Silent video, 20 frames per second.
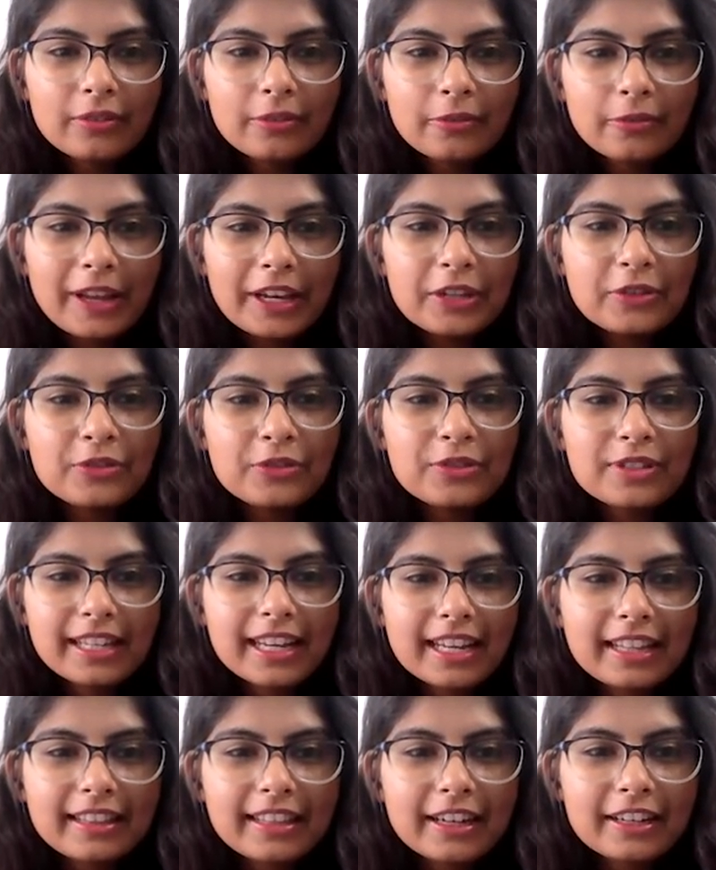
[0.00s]
when you
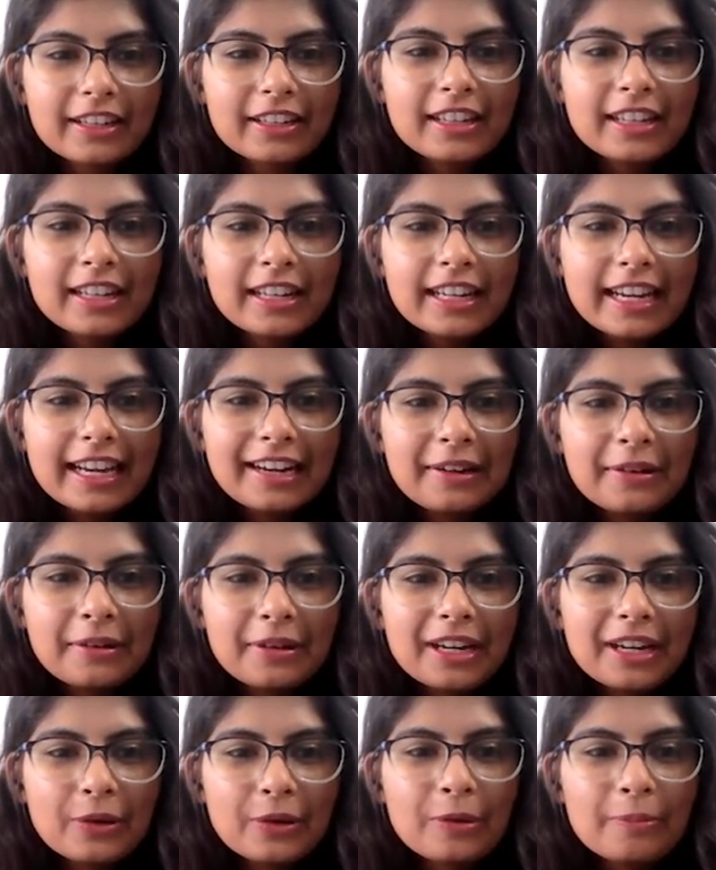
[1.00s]
say that
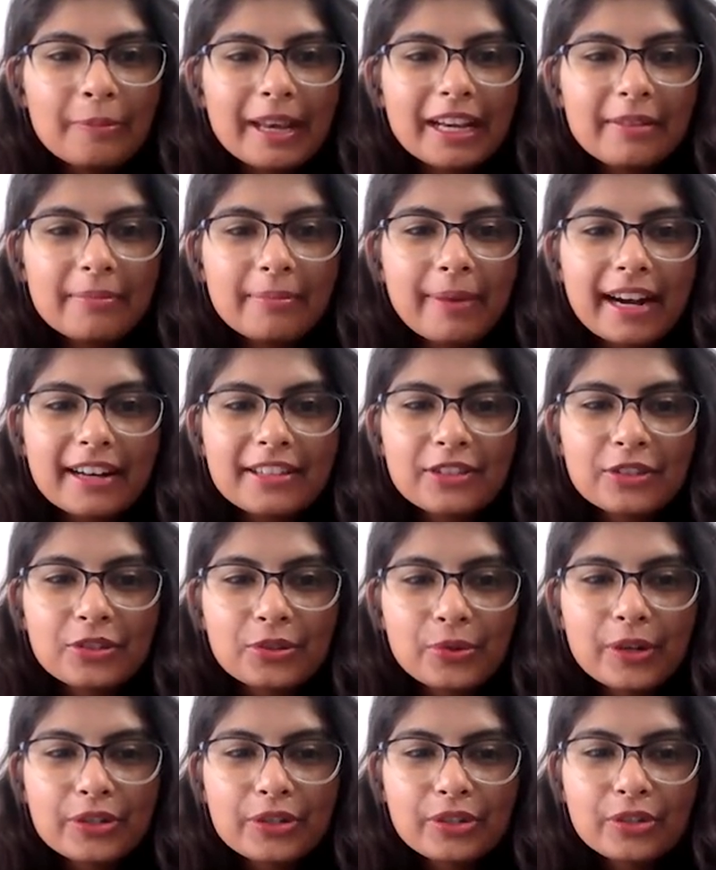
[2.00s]
it will make a bad
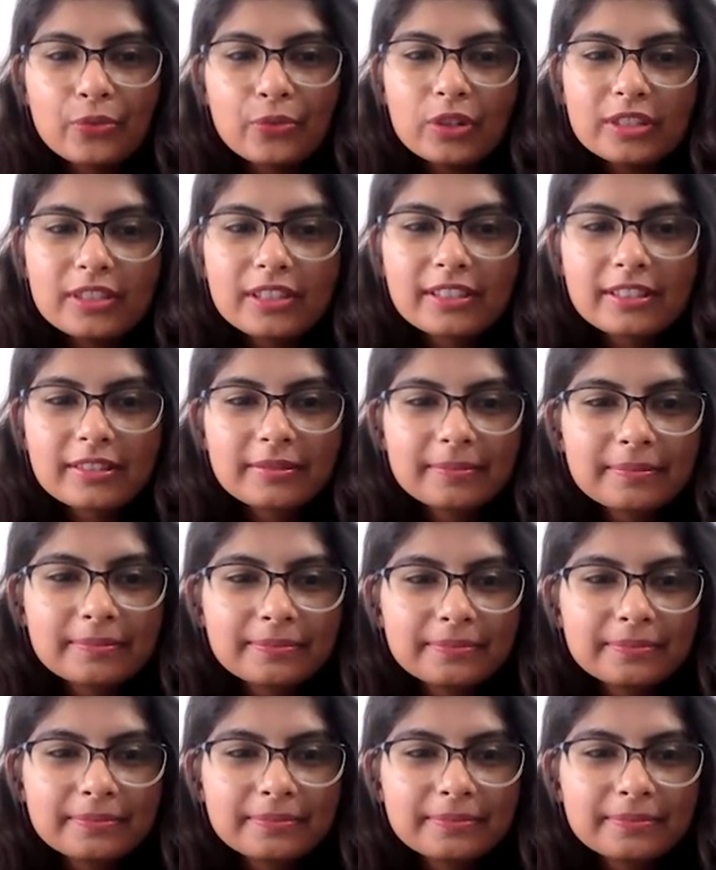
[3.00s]
situation worse.